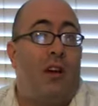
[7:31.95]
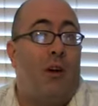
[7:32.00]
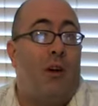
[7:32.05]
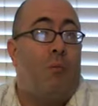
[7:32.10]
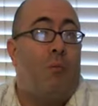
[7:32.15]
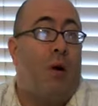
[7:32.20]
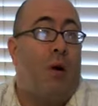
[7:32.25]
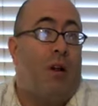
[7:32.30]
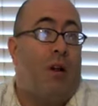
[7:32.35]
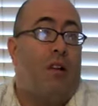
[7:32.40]

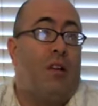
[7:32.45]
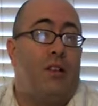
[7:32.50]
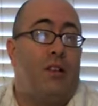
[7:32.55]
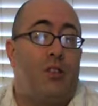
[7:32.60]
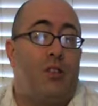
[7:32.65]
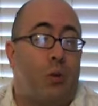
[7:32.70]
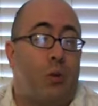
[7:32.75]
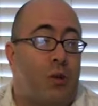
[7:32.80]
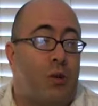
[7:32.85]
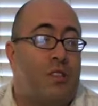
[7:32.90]
Paul
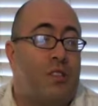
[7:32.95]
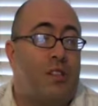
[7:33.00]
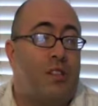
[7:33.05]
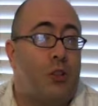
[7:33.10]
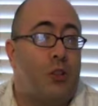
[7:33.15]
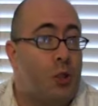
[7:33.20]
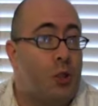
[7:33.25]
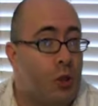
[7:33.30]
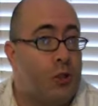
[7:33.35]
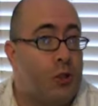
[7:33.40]
exhorts the
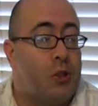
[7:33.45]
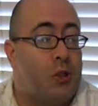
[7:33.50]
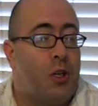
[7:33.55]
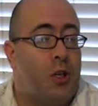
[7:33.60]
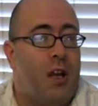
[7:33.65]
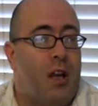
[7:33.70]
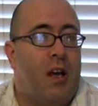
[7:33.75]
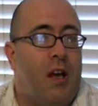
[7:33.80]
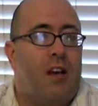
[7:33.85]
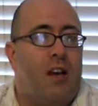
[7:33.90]

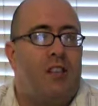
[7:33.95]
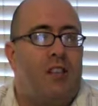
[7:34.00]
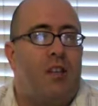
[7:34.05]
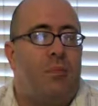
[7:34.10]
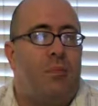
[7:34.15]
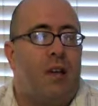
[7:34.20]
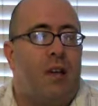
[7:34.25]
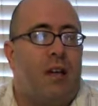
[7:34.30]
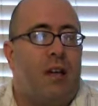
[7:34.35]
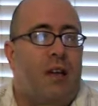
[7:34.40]
church to
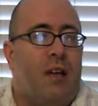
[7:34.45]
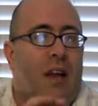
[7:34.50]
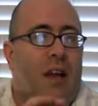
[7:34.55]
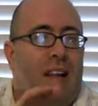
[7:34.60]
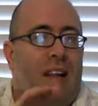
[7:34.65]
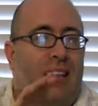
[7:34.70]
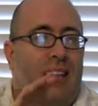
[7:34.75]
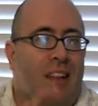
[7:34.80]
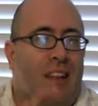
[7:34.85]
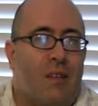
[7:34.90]
be
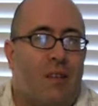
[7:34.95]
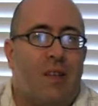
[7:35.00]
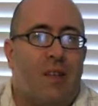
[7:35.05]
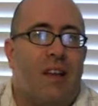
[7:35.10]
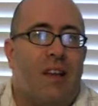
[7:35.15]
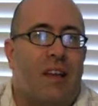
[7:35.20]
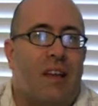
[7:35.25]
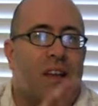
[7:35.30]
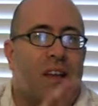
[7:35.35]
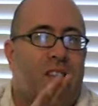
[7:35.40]

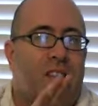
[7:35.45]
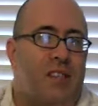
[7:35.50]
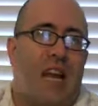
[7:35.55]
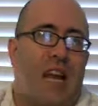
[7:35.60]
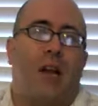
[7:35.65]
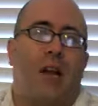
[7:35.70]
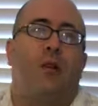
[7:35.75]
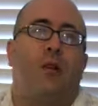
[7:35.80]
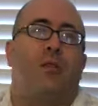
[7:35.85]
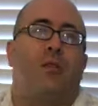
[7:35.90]
living
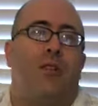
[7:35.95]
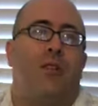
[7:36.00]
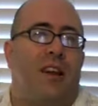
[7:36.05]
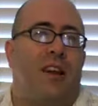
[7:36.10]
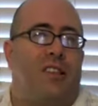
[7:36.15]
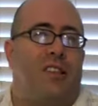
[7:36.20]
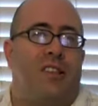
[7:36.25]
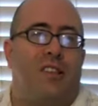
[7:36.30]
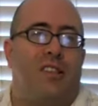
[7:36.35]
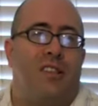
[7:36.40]

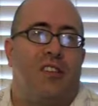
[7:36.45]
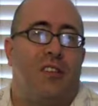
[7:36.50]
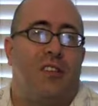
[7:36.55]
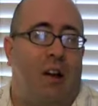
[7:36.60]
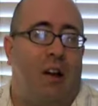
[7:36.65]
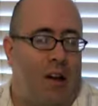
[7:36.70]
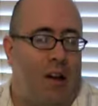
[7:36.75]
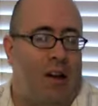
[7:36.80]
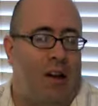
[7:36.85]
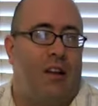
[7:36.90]
sacrifices to
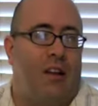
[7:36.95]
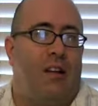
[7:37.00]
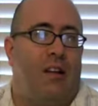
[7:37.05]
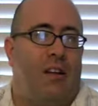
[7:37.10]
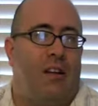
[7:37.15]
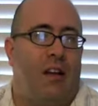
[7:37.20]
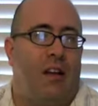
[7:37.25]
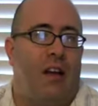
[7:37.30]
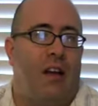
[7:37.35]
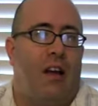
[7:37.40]
God.
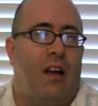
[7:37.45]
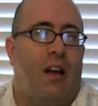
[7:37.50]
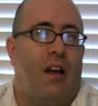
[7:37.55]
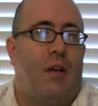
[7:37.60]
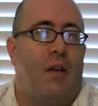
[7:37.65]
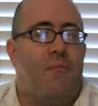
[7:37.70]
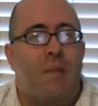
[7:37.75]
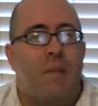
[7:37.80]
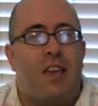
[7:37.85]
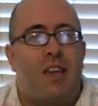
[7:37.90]

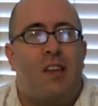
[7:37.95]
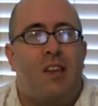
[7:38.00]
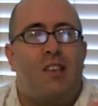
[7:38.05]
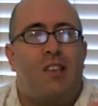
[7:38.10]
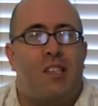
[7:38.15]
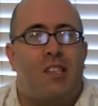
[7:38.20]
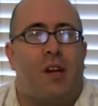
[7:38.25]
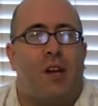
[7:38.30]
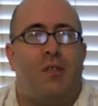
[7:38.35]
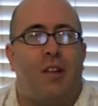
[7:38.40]
Make
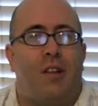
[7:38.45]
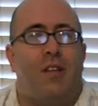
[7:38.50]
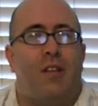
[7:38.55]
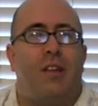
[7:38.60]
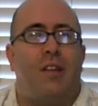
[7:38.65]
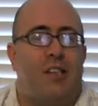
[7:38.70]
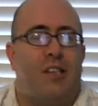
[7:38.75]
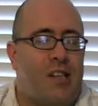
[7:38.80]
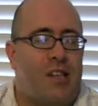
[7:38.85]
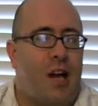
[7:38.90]
yourself a
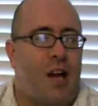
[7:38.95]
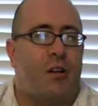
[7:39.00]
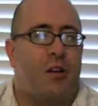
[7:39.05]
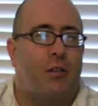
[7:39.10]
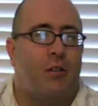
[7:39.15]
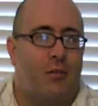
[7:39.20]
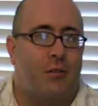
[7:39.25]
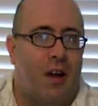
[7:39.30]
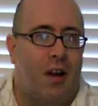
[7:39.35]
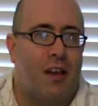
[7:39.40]
living
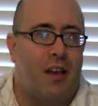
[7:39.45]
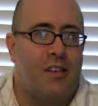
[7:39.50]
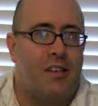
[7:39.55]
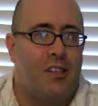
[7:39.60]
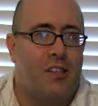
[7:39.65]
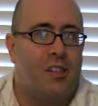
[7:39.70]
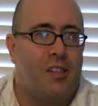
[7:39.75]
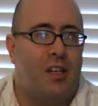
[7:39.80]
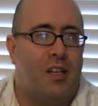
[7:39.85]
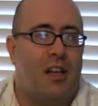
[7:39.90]

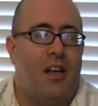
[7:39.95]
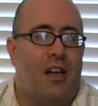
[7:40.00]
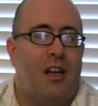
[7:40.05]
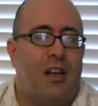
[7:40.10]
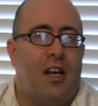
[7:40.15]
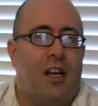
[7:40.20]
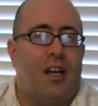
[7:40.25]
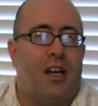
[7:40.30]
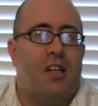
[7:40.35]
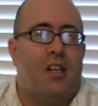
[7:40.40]
sacrifice.
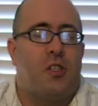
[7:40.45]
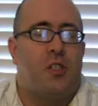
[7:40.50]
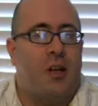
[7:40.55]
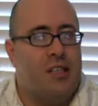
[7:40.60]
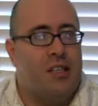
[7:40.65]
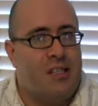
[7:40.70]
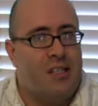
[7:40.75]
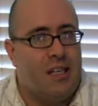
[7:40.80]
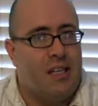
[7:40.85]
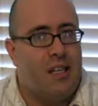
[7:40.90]
So I
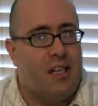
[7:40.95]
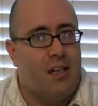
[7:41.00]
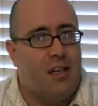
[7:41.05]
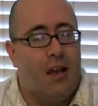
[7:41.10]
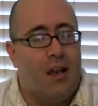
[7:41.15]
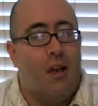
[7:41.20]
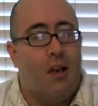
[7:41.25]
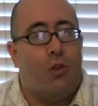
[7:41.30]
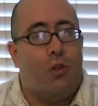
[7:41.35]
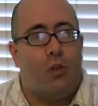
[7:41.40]
see
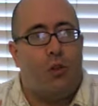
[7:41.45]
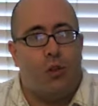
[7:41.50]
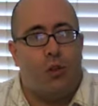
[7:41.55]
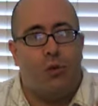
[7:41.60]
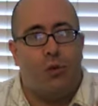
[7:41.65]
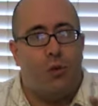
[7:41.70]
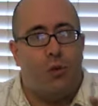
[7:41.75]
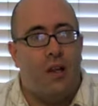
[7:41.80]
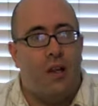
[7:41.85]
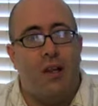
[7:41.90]

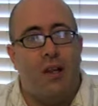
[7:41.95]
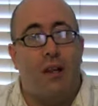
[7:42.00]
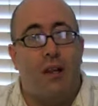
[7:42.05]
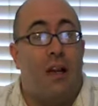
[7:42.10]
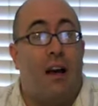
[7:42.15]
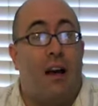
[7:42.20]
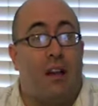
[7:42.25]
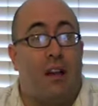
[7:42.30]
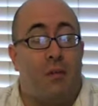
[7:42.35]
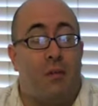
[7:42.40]
three
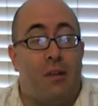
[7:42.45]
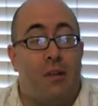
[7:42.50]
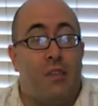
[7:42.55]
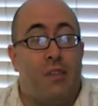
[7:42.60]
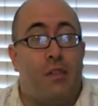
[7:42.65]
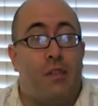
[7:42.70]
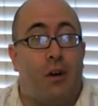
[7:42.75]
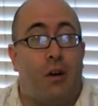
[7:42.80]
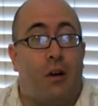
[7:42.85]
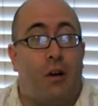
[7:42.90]

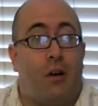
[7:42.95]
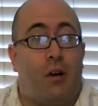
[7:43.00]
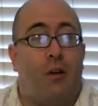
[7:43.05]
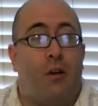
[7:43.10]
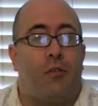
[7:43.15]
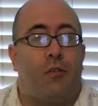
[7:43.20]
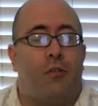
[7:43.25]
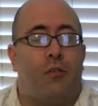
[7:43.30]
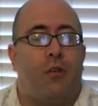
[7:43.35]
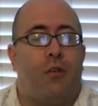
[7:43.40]
elements
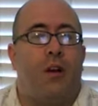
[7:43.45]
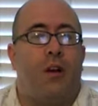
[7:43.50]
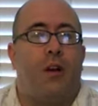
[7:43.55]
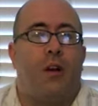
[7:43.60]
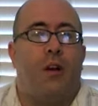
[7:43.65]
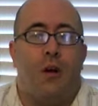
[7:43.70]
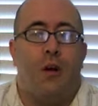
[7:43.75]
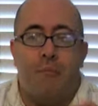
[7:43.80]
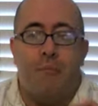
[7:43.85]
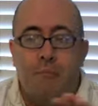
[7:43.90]
of
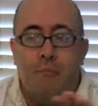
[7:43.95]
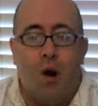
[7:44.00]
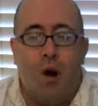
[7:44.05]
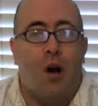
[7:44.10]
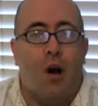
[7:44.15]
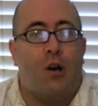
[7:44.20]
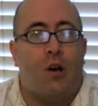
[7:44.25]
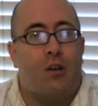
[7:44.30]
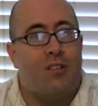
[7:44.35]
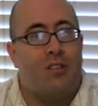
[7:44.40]

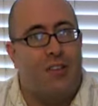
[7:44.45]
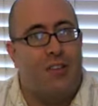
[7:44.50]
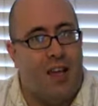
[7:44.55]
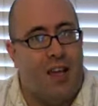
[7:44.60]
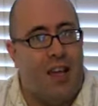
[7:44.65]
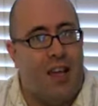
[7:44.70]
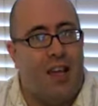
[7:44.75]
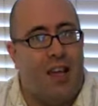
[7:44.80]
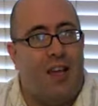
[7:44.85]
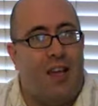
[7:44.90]
modern
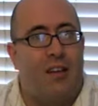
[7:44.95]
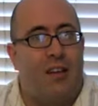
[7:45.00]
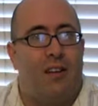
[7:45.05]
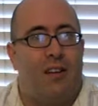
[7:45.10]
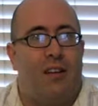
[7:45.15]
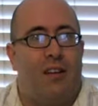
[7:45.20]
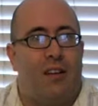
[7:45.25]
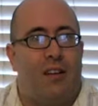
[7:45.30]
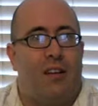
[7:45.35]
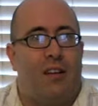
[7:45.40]
day
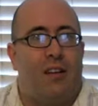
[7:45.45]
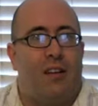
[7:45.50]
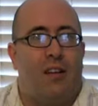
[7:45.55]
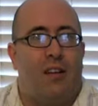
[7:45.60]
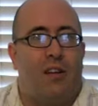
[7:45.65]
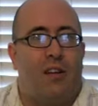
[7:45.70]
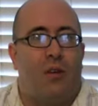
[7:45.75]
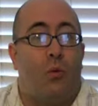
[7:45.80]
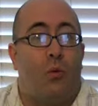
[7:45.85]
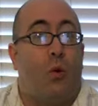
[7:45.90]

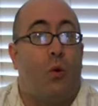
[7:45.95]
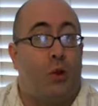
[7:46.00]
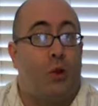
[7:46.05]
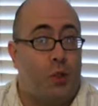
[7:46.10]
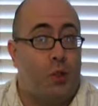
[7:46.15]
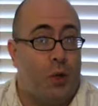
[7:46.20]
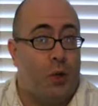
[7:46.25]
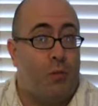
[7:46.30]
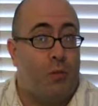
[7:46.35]
worship.